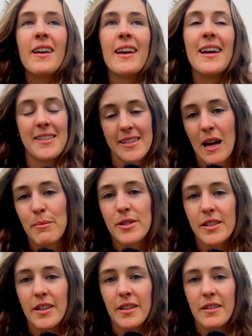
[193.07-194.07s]
it's time
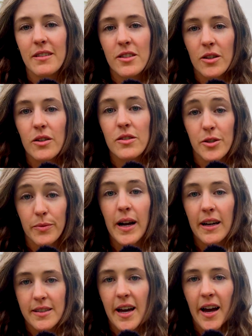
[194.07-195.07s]
to
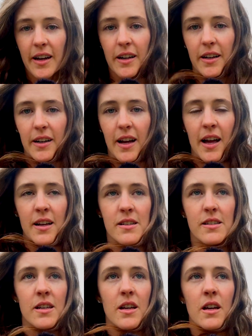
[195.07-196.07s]
rise higher.
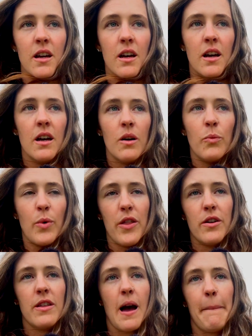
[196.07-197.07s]
And
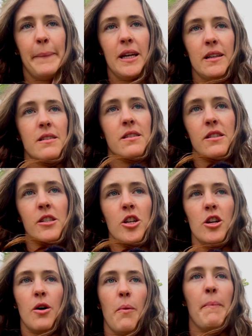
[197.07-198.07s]
whether that means,
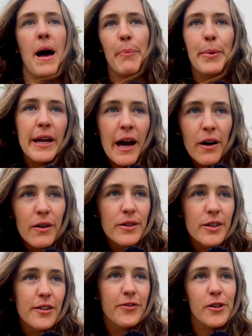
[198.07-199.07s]
mapping out
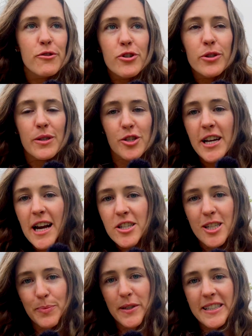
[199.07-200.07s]
your future with
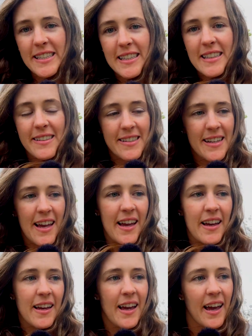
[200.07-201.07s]
ChatGPT and
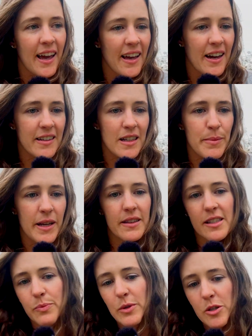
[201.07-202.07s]
saying, hey, I need to make
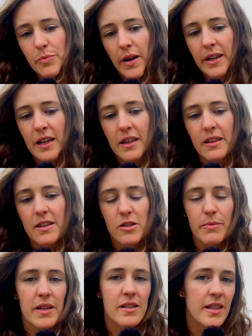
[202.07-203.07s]
this much money. These are
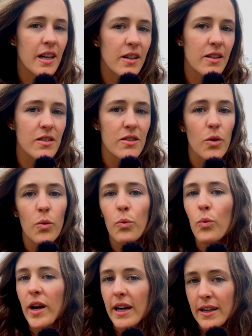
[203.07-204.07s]
my skills.
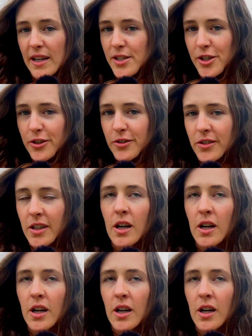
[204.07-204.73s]
What can I do?